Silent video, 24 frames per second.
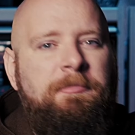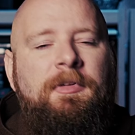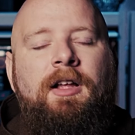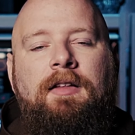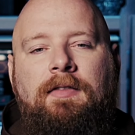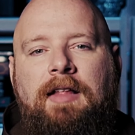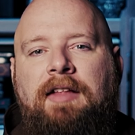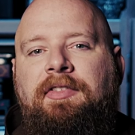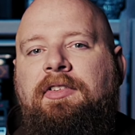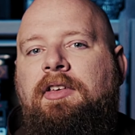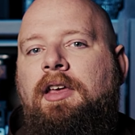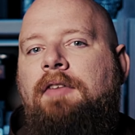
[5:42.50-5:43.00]

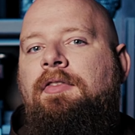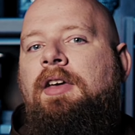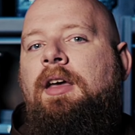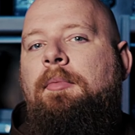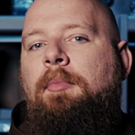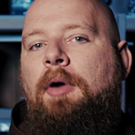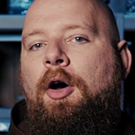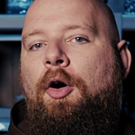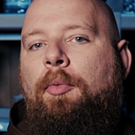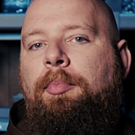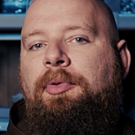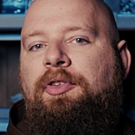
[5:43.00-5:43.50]
Let's give him
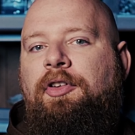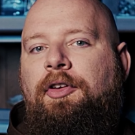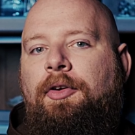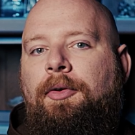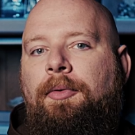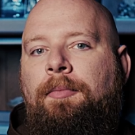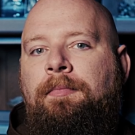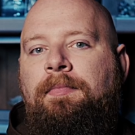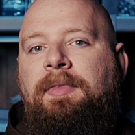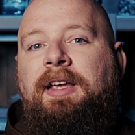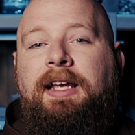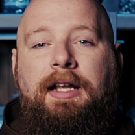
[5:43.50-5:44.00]
hope
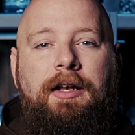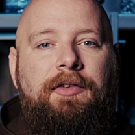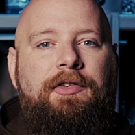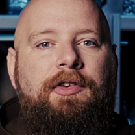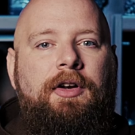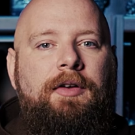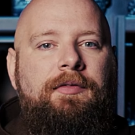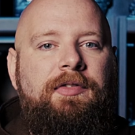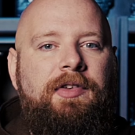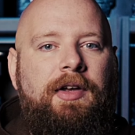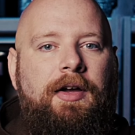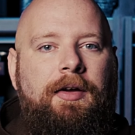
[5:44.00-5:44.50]
too. He
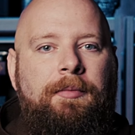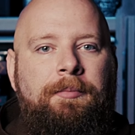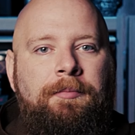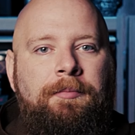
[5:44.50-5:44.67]
deserves it.